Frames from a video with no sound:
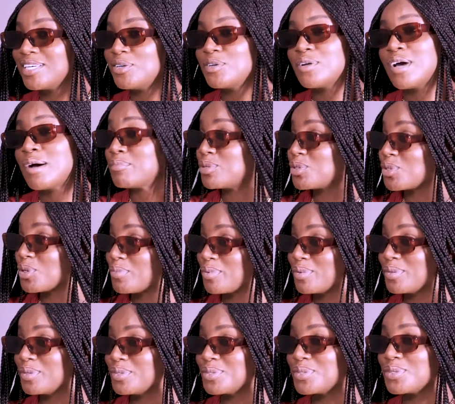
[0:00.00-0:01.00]
You know, I'm
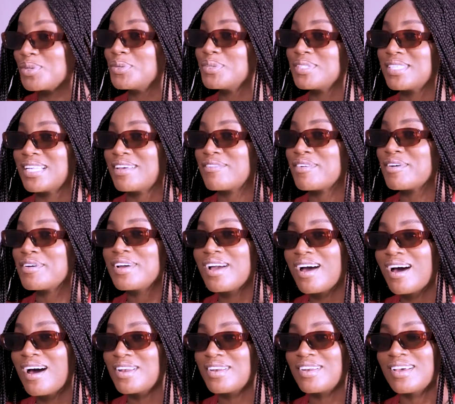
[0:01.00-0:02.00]
stubborn, so it's like very
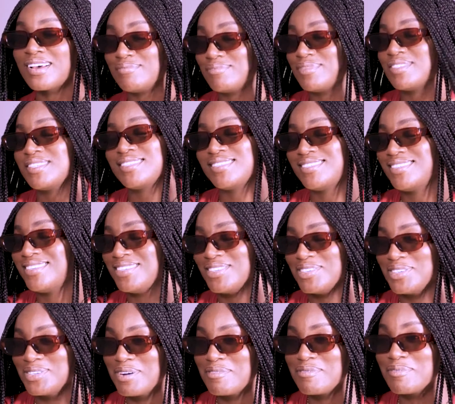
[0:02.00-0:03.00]
hard. I'm just,
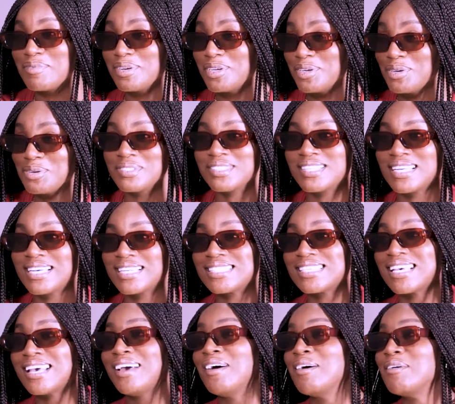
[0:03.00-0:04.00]
you know, everybody knows that.